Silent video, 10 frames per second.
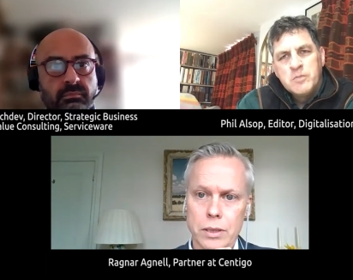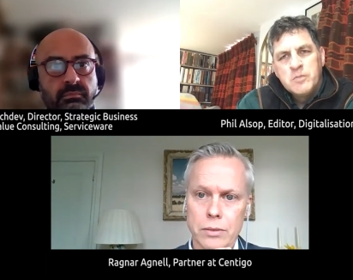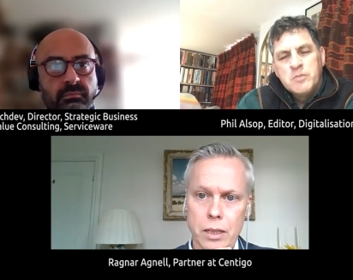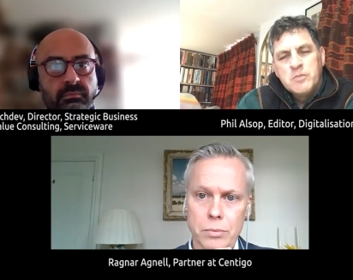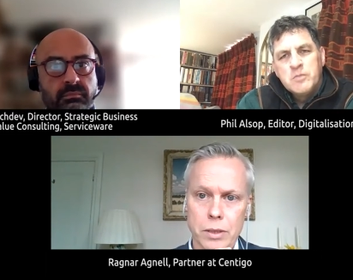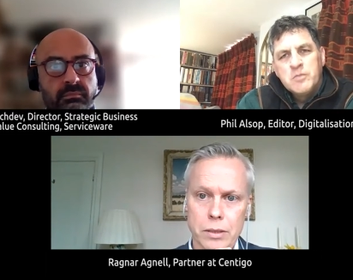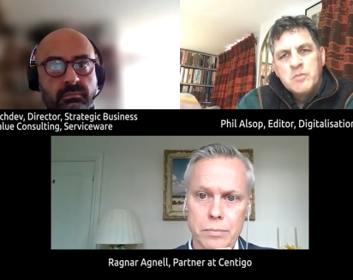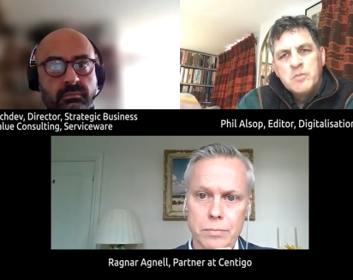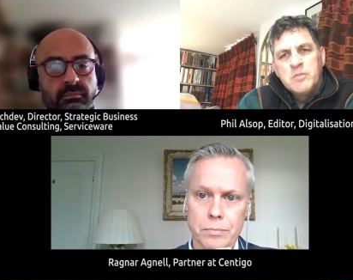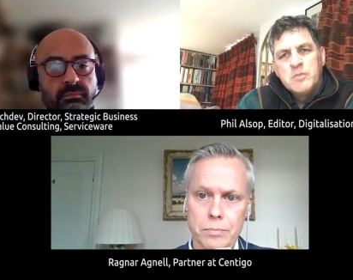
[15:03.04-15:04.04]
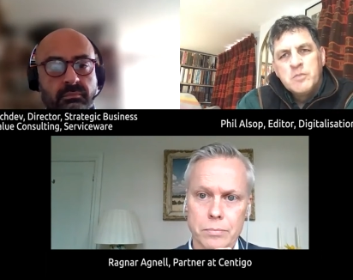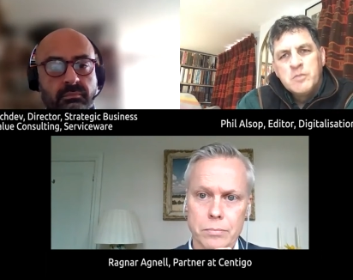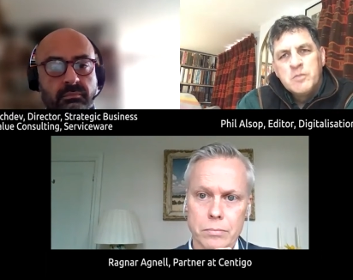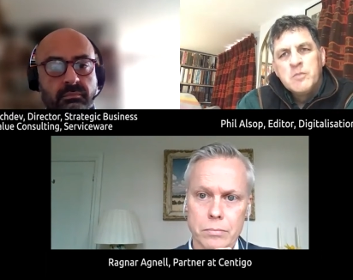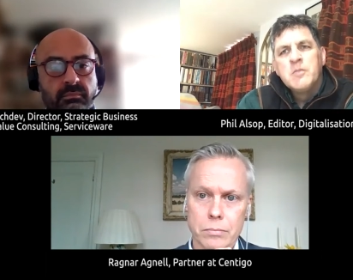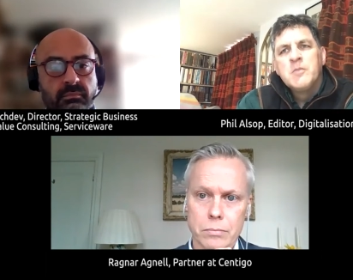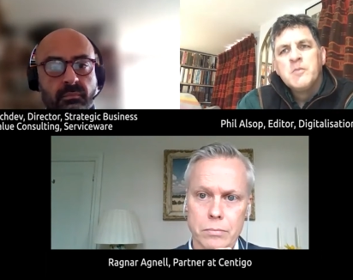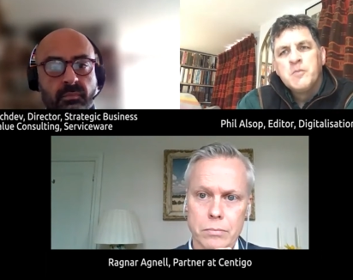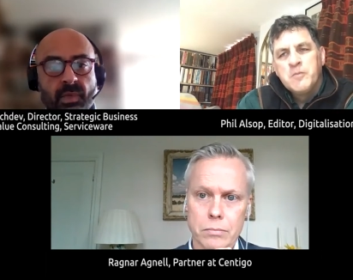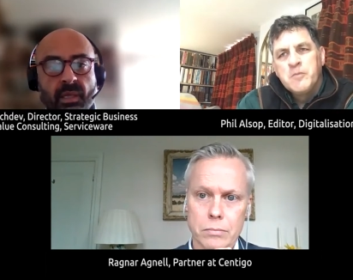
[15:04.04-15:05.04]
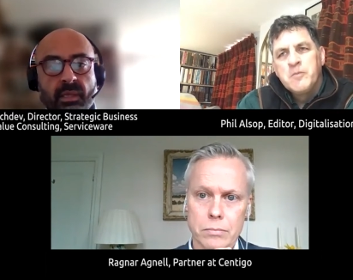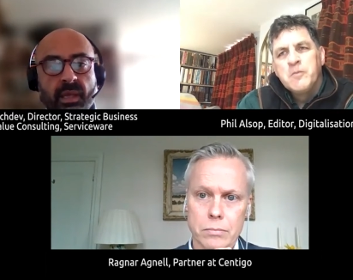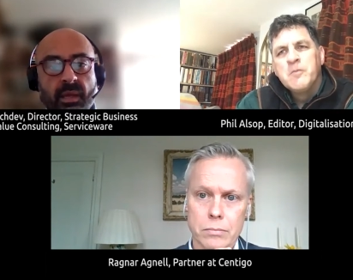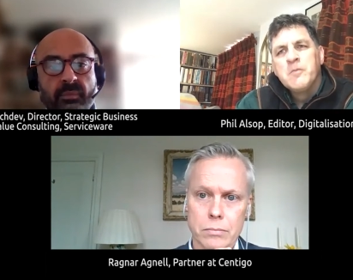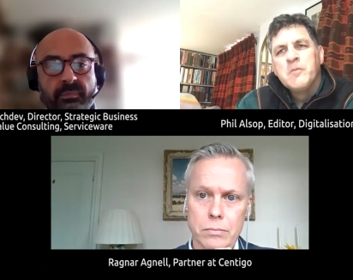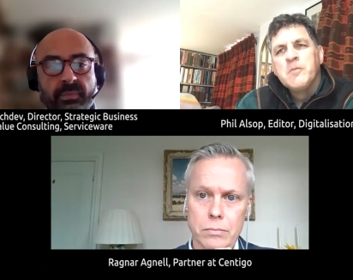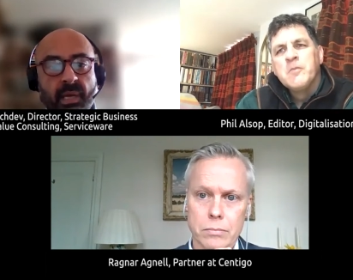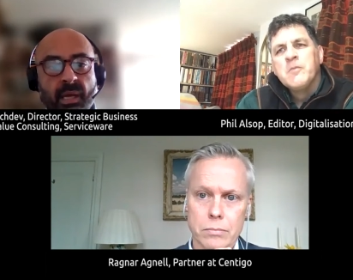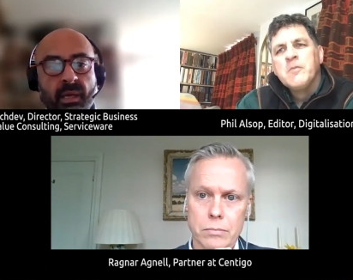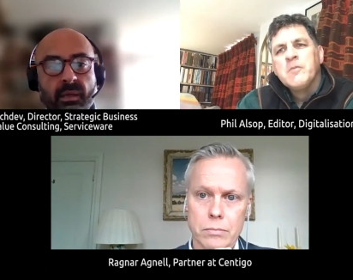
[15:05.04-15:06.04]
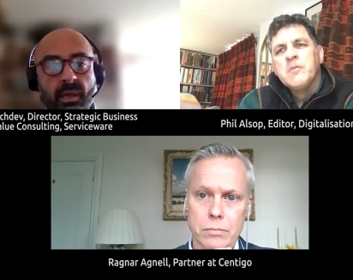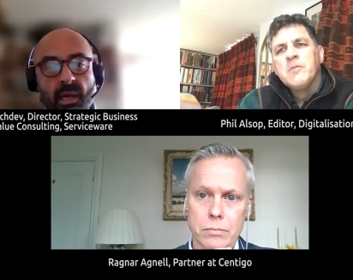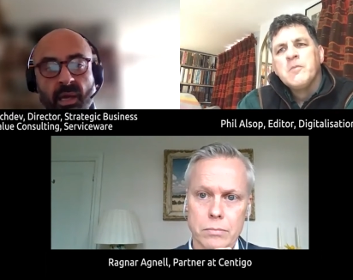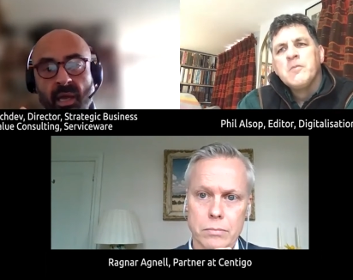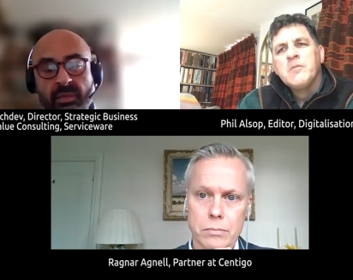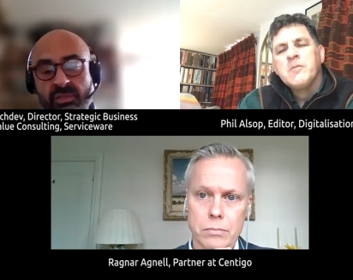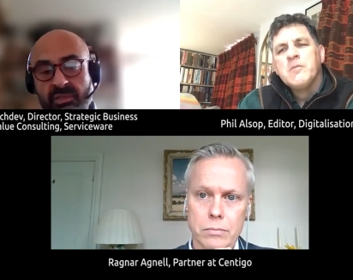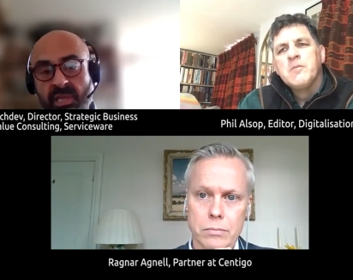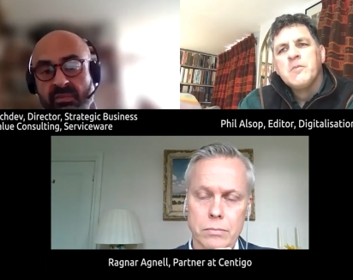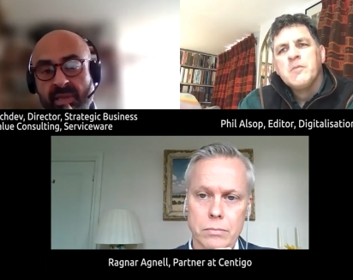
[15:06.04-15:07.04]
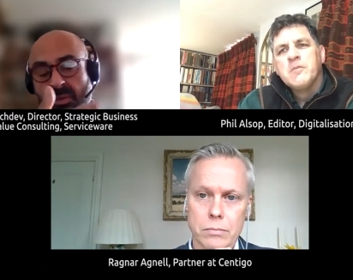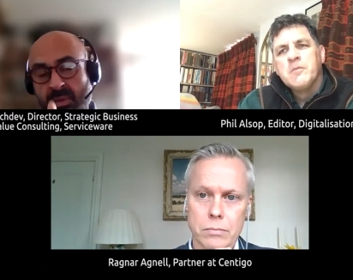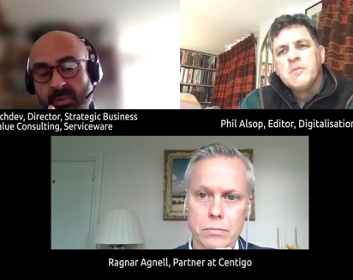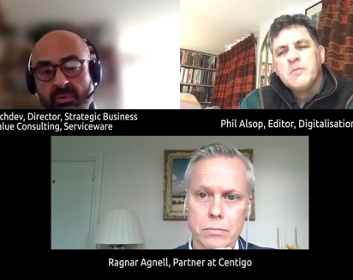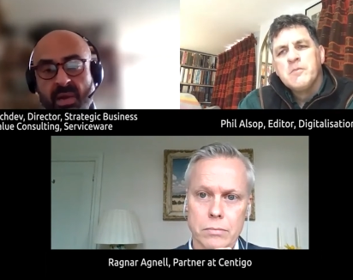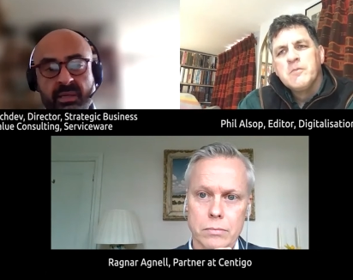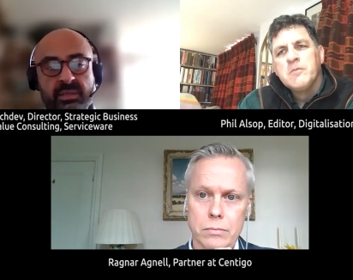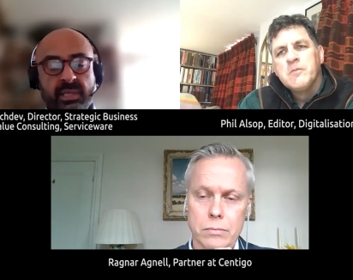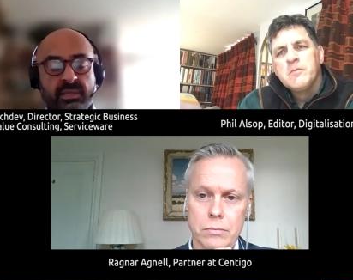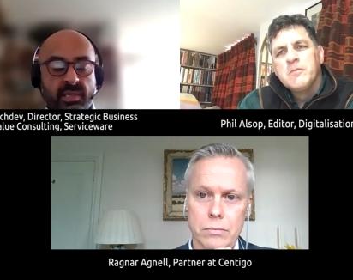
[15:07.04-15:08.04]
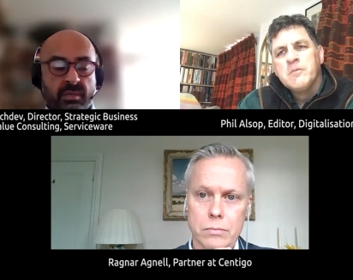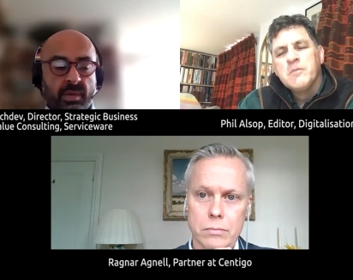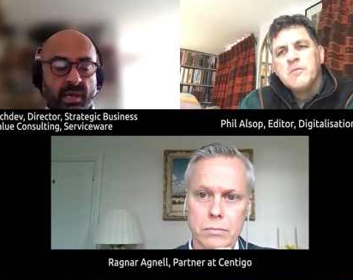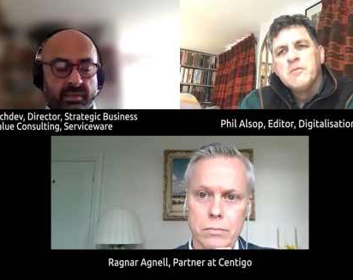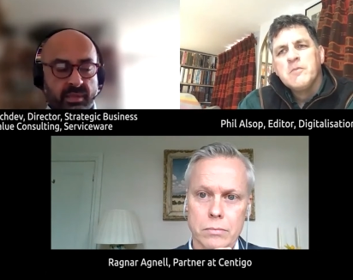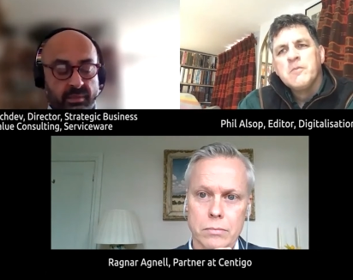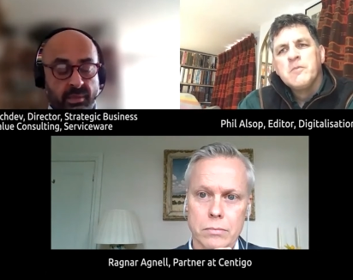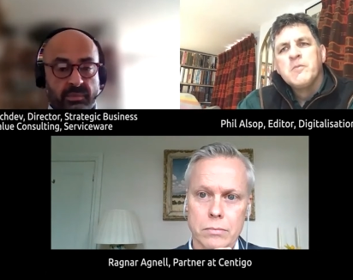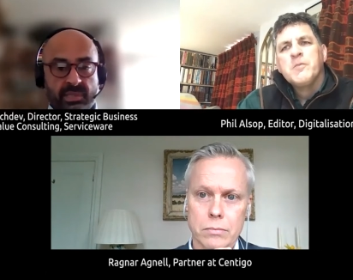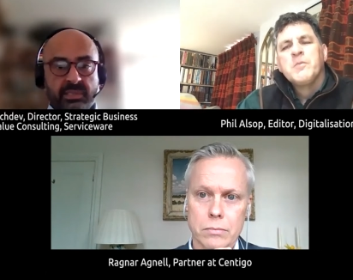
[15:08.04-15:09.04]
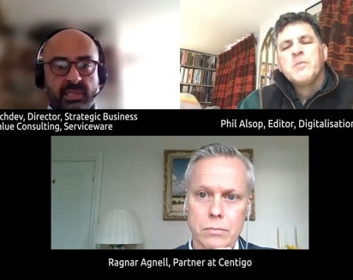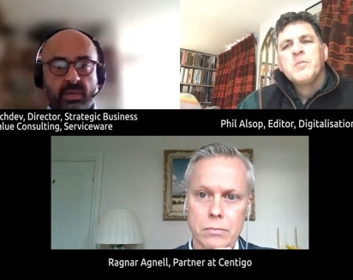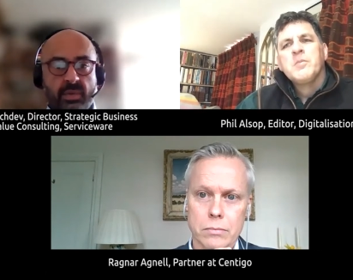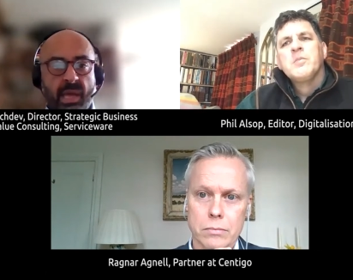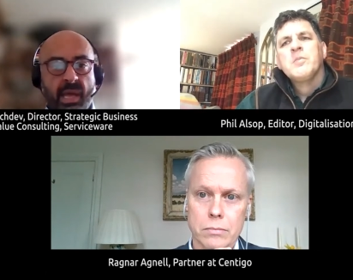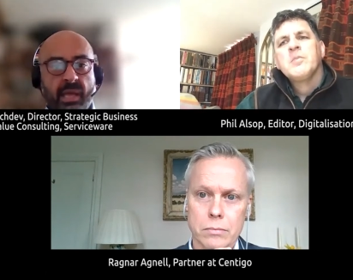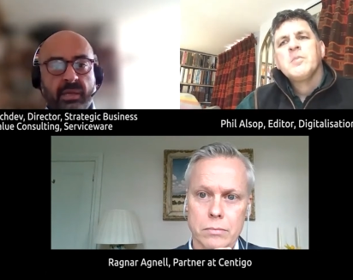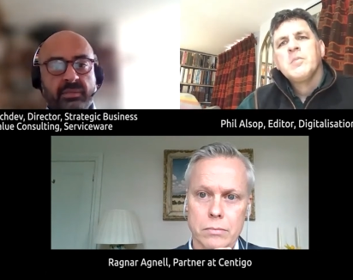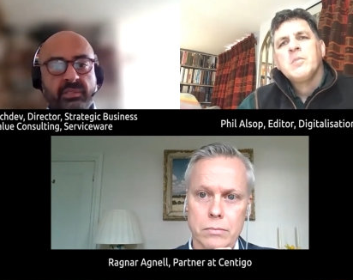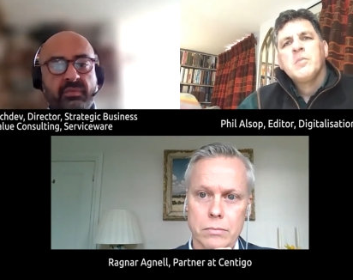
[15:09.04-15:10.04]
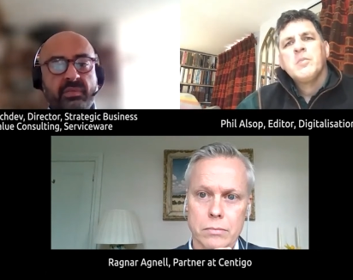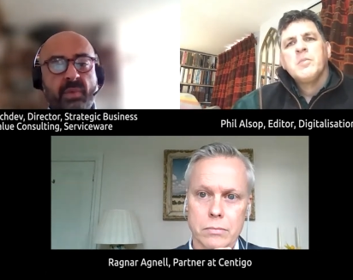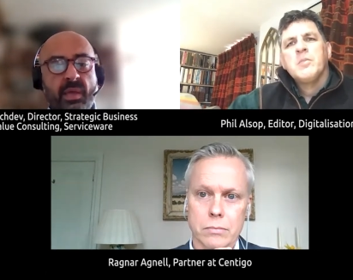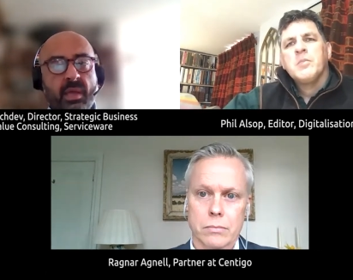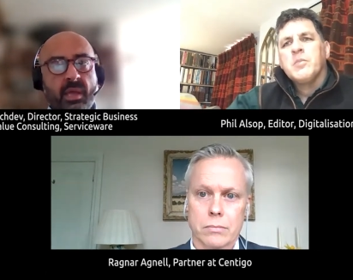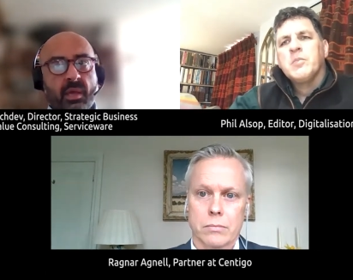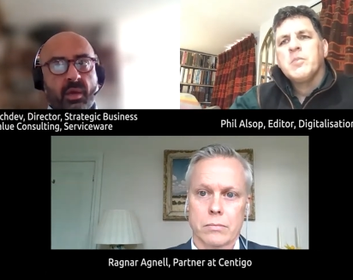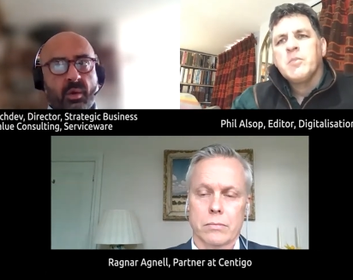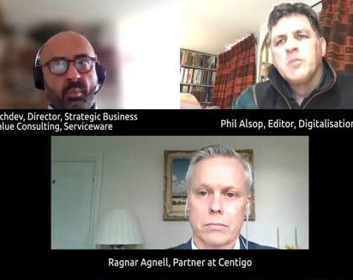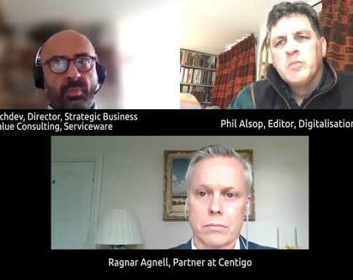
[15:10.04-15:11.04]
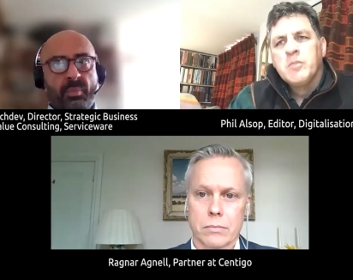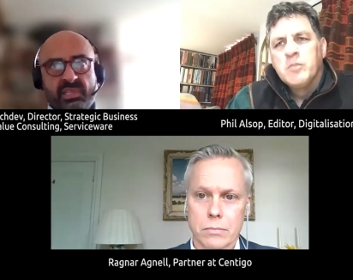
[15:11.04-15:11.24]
Speaker 1: developed this.
Speaker 2: Yeah, and just kind of echoing what Ragnar said. So I think, you know, Centigo and Serviceware, we're